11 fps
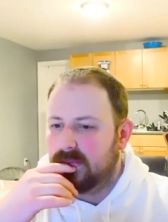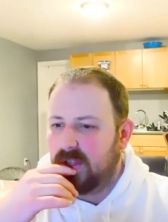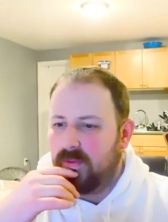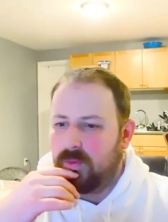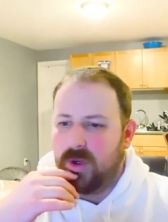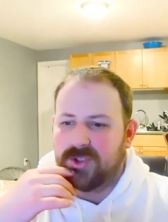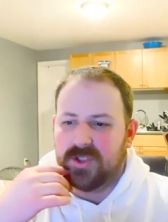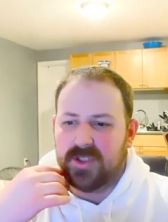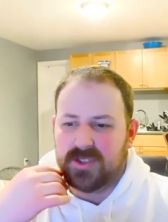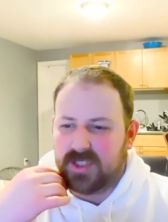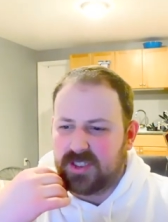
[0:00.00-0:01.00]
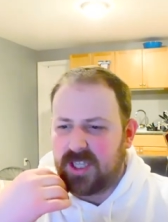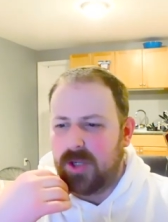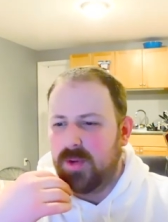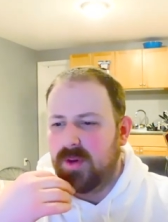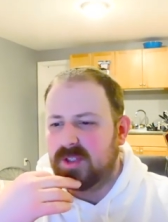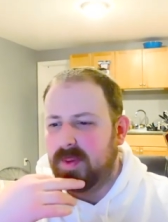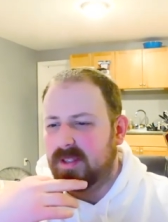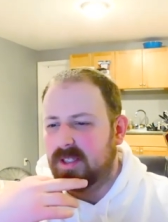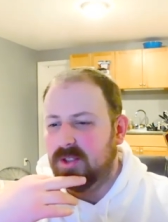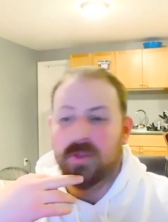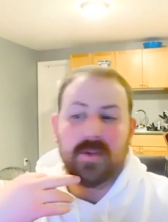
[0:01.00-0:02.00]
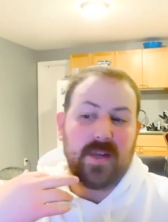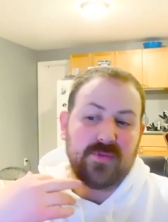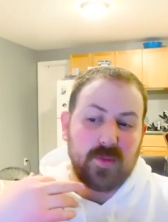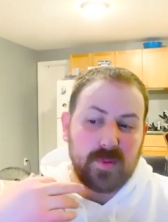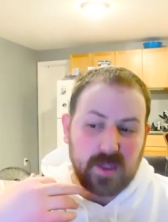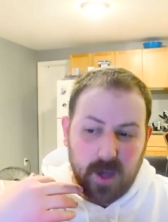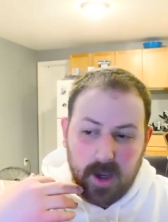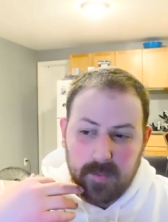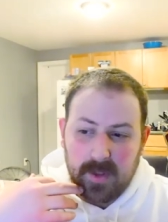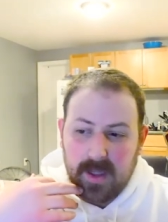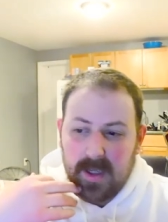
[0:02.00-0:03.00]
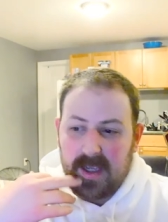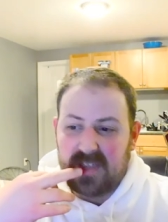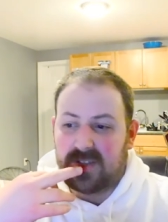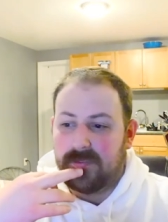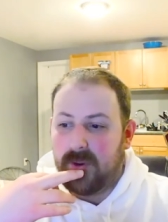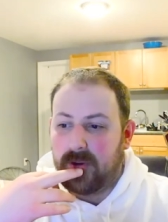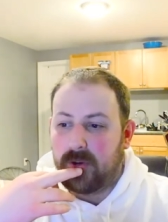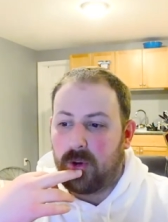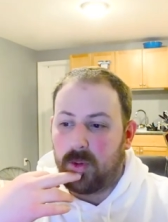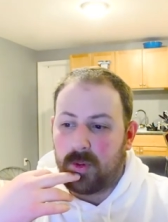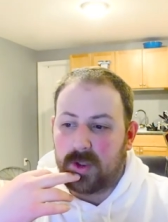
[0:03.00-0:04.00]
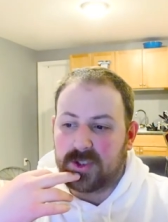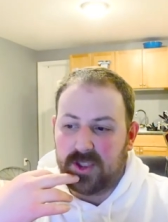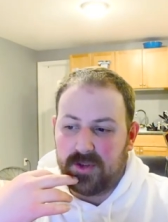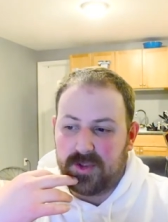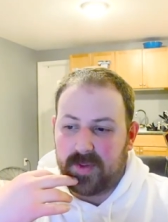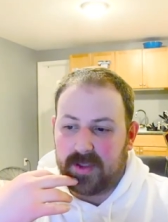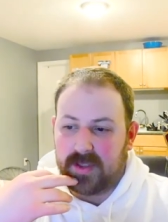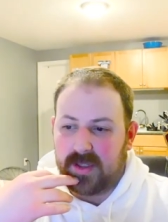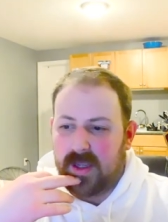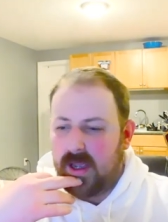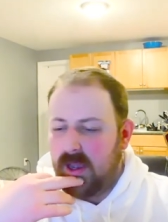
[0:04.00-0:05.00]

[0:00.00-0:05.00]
Tough question. Is this how you expected your life to become? Is it better or worse than you expected?